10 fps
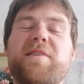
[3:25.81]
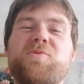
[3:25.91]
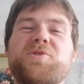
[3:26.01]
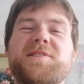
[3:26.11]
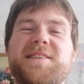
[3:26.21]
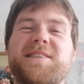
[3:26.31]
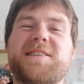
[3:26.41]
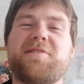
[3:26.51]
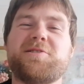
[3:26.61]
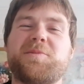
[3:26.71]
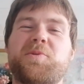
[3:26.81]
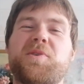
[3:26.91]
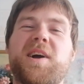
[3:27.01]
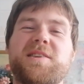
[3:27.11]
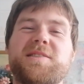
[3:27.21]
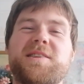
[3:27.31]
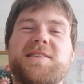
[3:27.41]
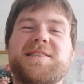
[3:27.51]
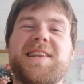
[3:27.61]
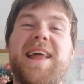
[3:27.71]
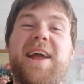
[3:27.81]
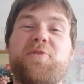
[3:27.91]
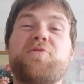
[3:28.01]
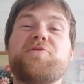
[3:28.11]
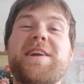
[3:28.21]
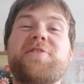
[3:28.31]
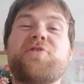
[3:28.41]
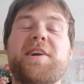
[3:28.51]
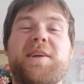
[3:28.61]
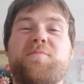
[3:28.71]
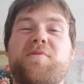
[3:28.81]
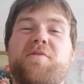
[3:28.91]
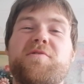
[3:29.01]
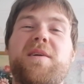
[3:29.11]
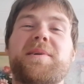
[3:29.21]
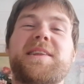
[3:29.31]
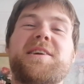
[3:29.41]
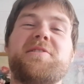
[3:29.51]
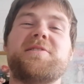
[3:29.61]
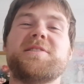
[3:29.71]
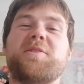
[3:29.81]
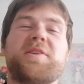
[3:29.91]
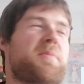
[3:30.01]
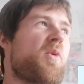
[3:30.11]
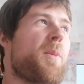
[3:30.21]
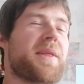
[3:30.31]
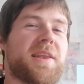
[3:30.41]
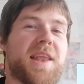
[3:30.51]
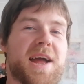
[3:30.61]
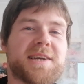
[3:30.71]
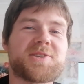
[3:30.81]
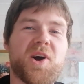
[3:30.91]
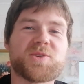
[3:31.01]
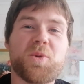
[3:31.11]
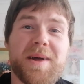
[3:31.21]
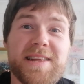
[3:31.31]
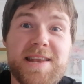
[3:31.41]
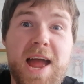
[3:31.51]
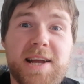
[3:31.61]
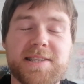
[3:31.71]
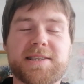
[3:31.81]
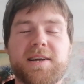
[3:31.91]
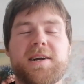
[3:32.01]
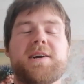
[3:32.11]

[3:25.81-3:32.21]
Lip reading: It wasn't a stereotypical calisthenics leg 3 training program. I can hear you guys going, yeah, but what about the legs, guys? What about the legs?